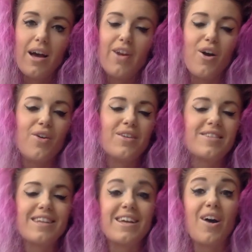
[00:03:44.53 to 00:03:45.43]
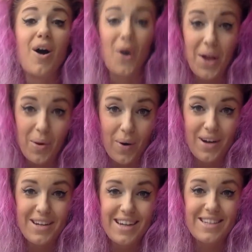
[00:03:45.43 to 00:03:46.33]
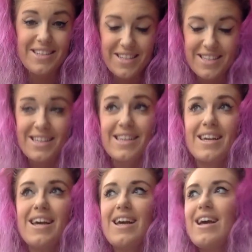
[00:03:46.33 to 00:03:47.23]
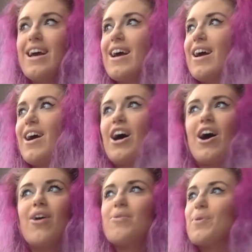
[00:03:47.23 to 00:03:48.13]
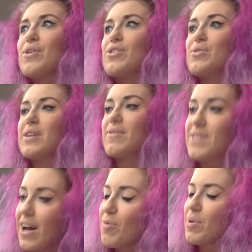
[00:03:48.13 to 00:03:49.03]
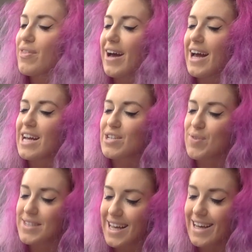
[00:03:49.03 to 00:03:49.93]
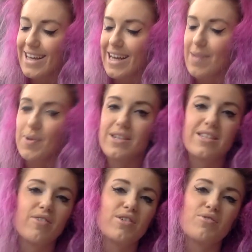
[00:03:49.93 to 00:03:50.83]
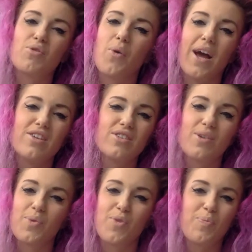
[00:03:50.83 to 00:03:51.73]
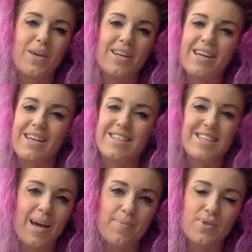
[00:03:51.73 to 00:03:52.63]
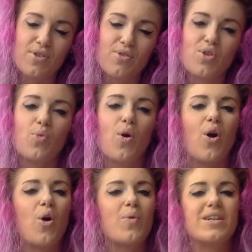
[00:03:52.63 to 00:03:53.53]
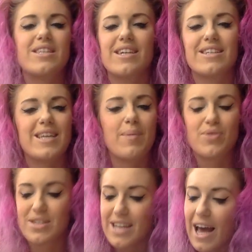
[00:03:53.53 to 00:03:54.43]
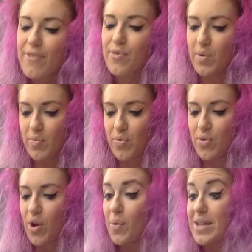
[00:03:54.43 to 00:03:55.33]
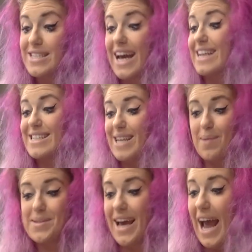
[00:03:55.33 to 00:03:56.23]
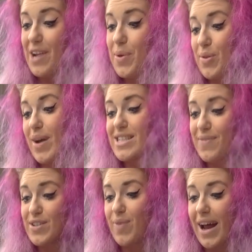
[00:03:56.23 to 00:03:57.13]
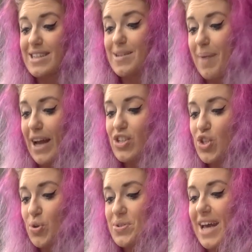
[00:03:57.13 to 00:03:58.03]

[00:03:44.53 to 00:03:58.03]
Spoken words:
And honestly, all I want is to see what you'd have done with that extra decade, because there is no question it would have been exceptional. You were always the exception to every rule, always 10 steps ahead while the rest of us ran to match you.